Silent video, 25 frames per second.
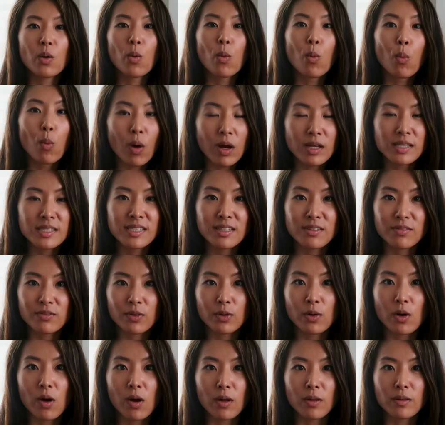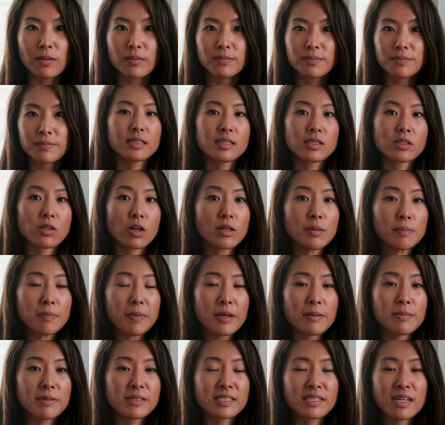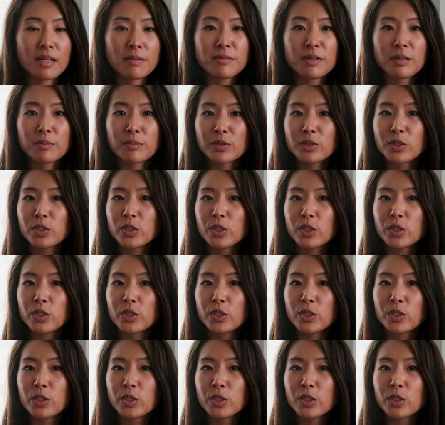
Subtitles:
once and for all. To start baby step number